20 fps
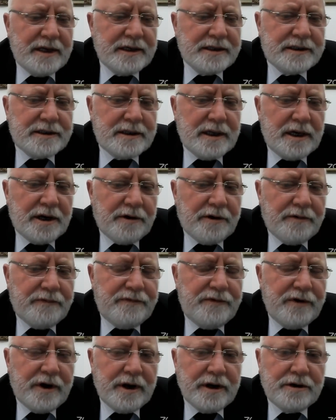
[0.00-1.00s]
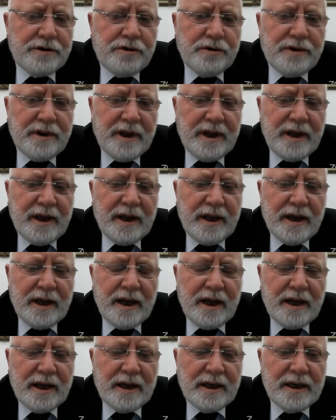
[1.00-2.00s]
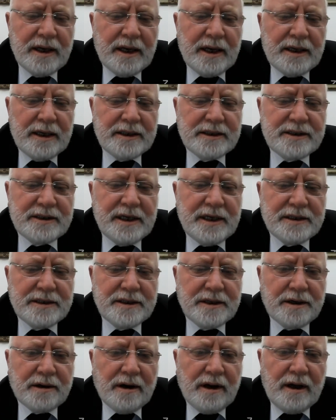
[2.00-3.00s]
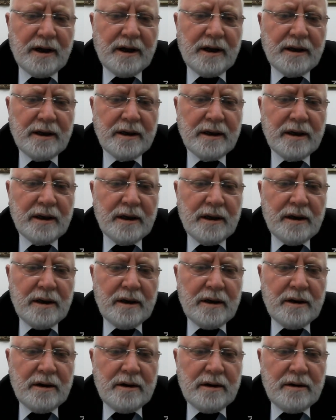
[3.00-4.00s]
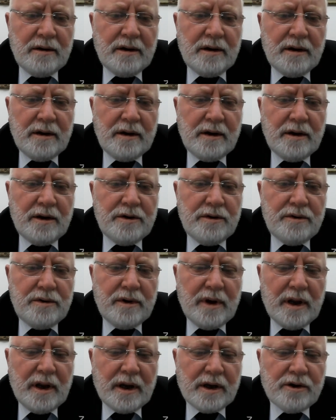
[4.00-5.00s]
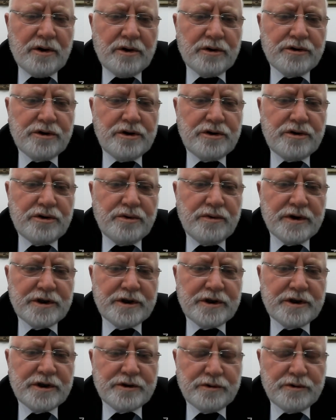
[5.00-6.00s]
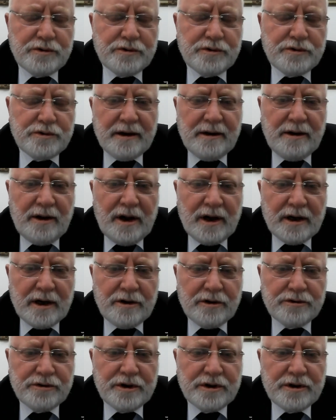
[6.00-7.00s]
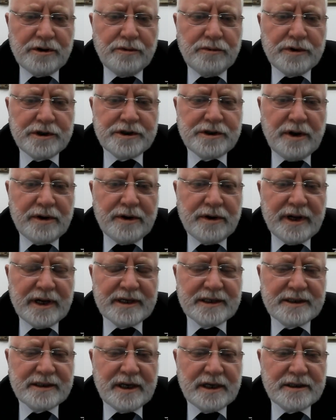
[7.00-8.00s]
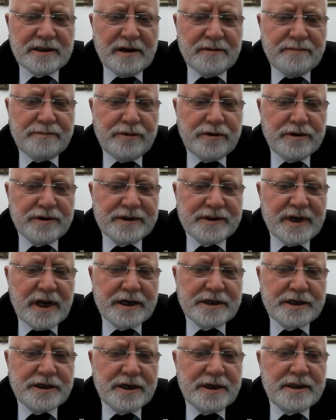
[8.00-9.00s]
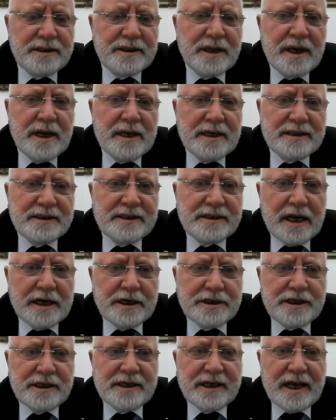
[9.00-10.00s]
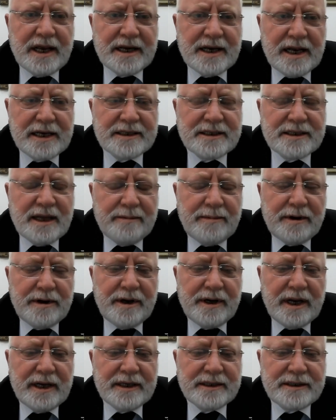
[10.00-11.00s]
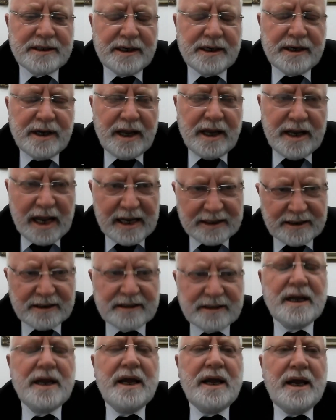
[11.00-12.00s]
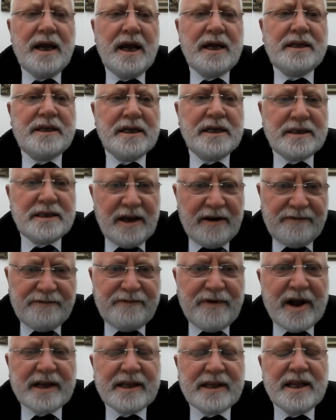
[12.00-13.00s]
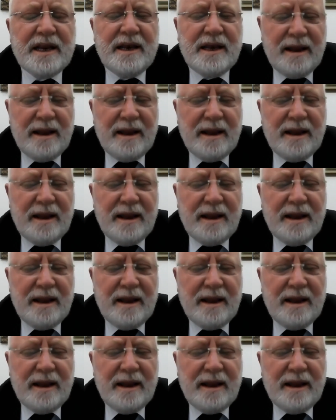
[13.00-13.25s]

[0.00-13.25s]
think he's referring to the Caesar law, according to which, American law, according to which the United States imposed sanctions against Lebanon and Syria. Yes, it is affecting